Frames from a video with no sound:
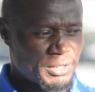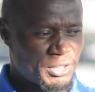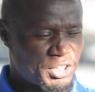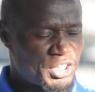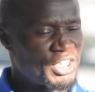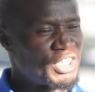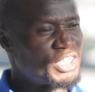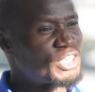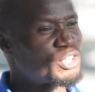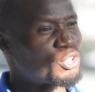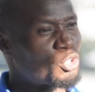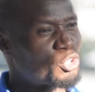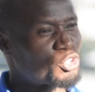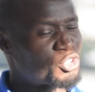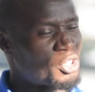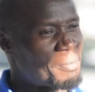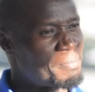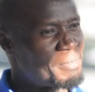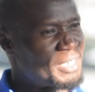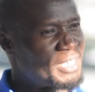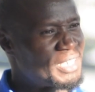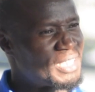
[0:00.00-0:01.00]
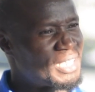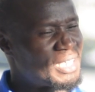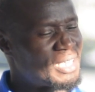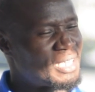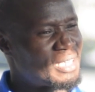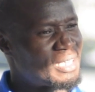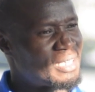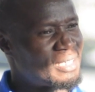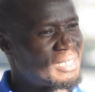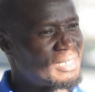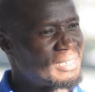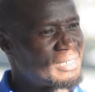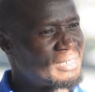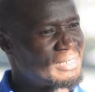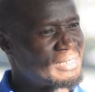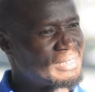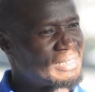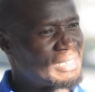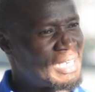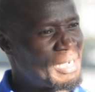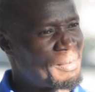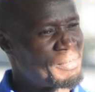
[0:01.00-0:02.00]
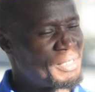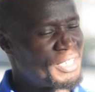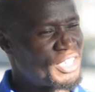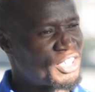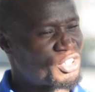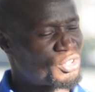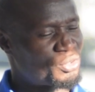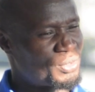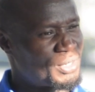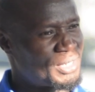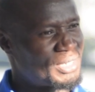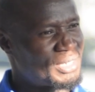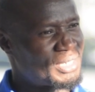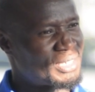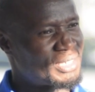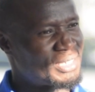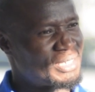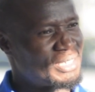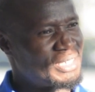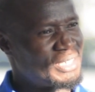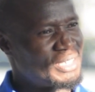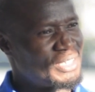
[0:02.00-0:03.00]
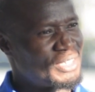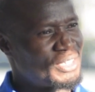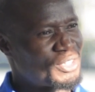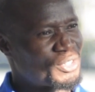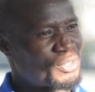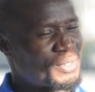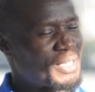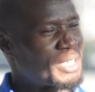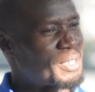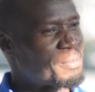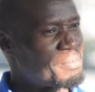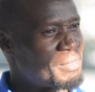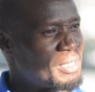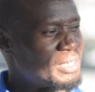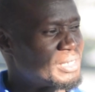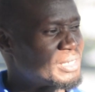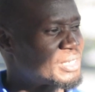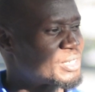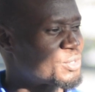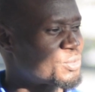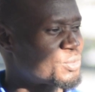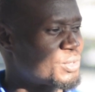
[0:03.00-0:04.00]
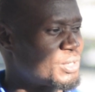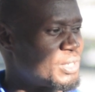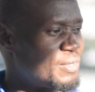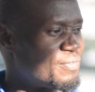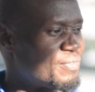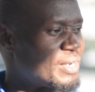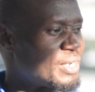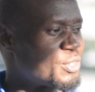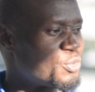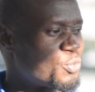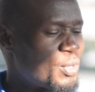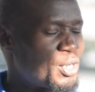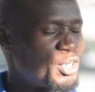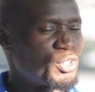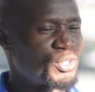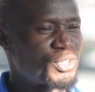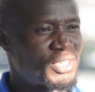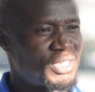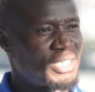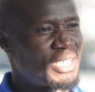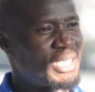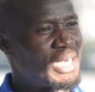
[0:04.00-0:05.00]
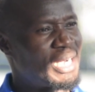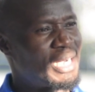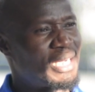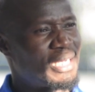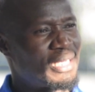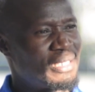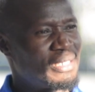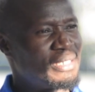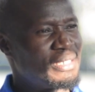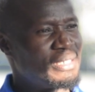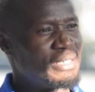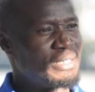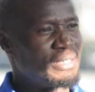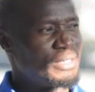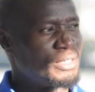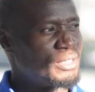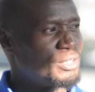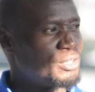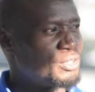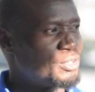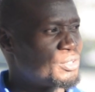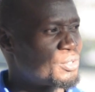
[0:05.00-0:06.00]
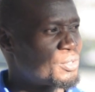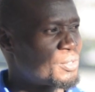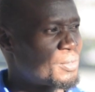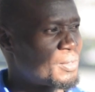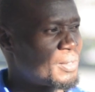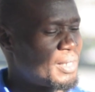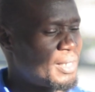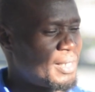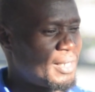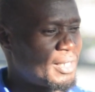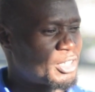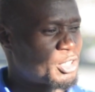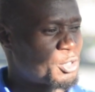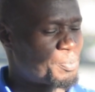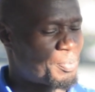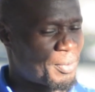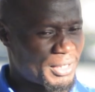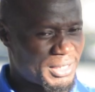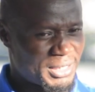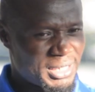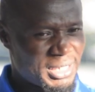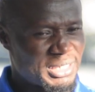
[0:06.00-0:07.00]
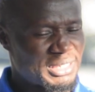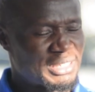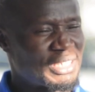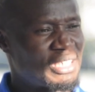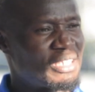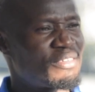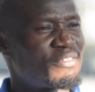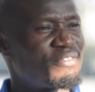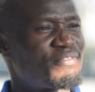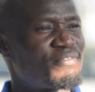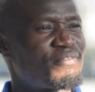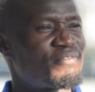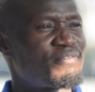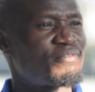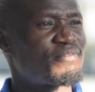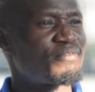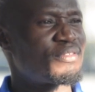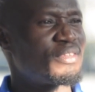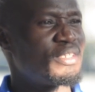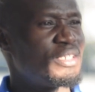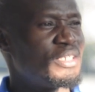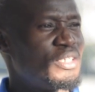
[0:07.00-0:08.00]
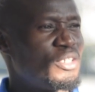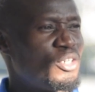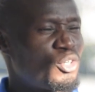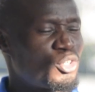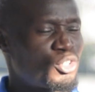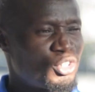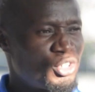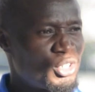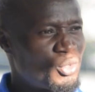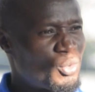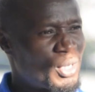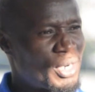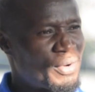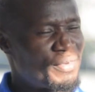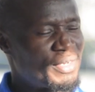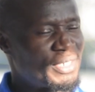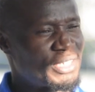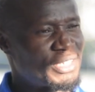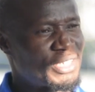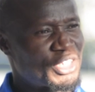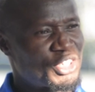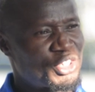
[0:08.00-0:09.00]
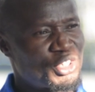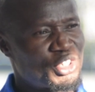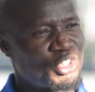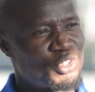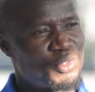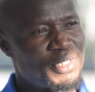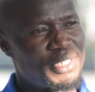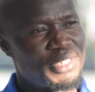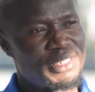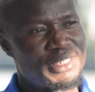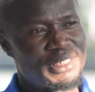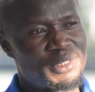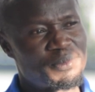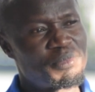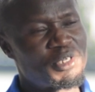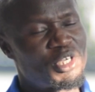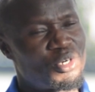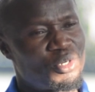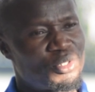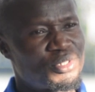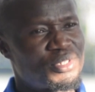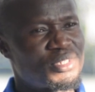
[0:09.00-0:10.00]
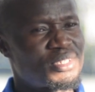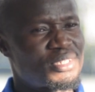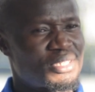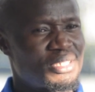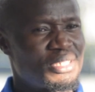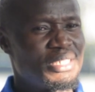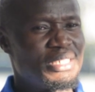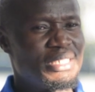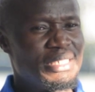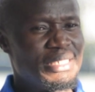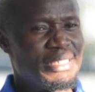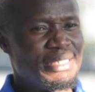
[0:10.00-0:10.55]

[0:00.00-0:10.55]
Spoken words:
She's also a media student. So that means even when you see her, expressing herself or doing whatever it is that she's doing, it's because